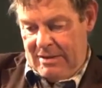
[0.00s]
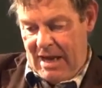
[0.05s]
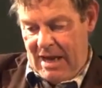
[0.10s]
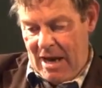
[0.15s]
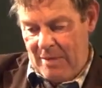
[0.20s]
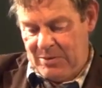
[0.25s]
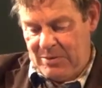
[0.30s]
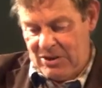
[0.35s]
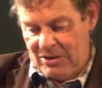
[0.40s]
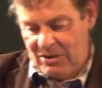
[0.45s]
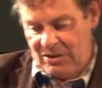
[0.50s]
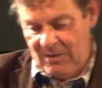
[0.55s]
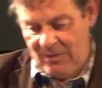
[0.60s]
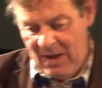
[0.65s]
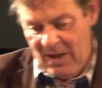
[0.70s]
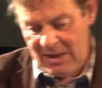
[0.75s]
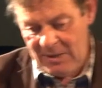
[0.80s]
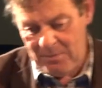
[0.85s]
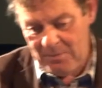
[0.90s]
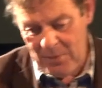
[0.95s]
the absence
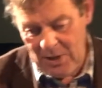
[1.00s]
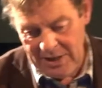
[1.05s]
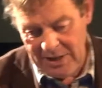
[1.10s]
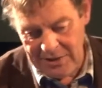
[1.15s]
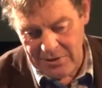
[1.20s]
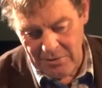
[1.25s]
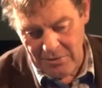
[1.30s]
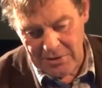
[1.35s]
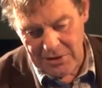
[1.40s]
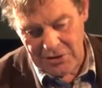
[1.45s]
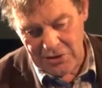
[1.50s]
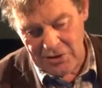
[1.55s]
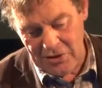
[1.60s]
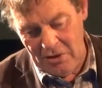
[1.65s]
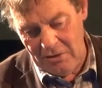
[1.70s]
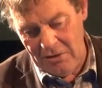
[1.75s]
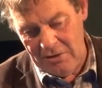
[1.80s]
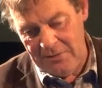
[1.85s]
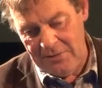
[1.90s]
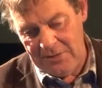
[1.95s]
of any political
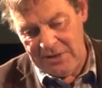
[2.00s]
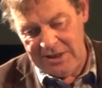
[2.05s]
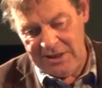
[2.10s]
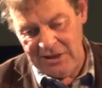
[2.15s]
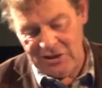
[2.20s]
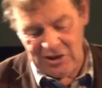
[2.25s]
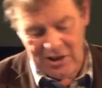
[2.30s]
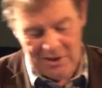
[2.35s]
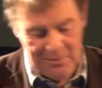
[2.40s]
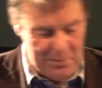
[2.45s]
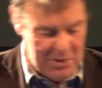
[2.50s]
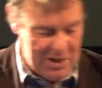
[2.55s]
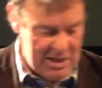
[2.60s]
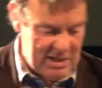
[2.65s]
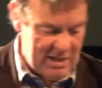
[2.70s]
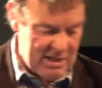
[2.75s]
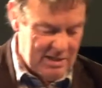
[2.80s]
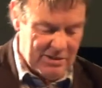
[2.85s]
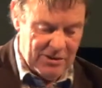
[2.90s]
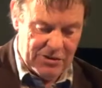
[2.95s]
control over the E C
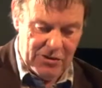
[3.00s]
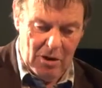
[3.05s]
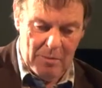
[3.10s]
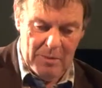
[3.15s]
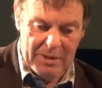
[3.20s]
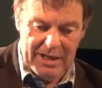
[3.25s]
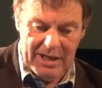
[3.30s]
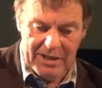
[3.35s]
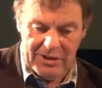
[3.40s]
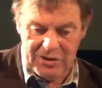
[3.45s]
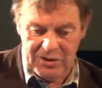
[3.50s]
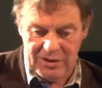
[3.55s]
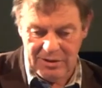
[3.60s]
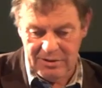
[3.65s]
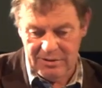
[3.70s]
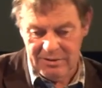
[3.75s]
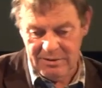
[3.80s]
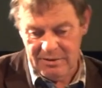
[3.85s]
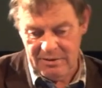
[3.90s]
B and the domination